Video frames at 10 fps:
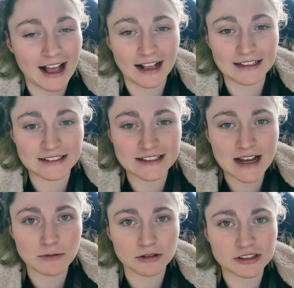And
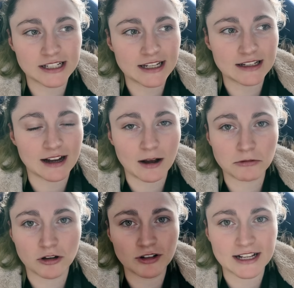yeah, we'll see how
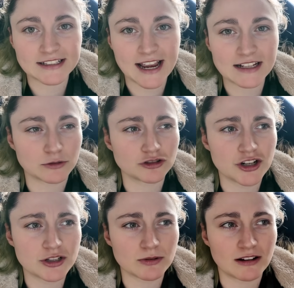long it takes. I was
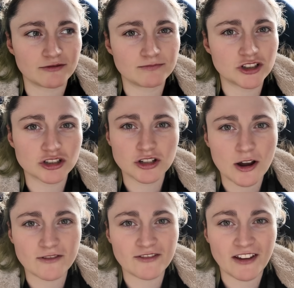due to have just
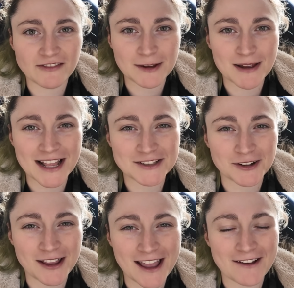over 50 minutes
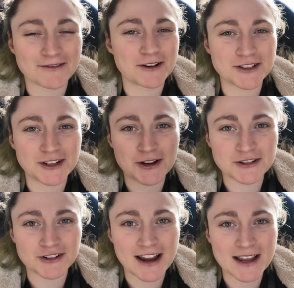on here through to New
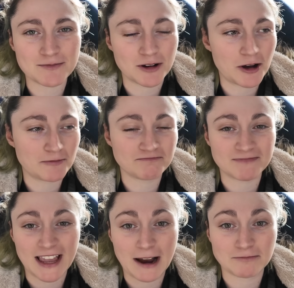Street, but
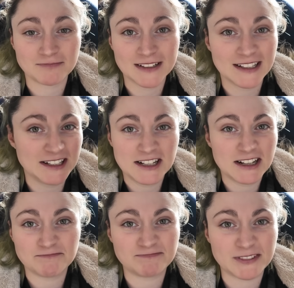yeah,
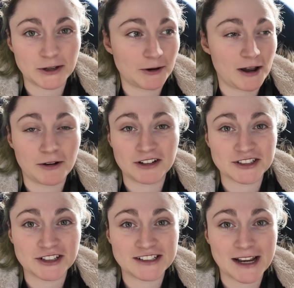don't know how long it's going to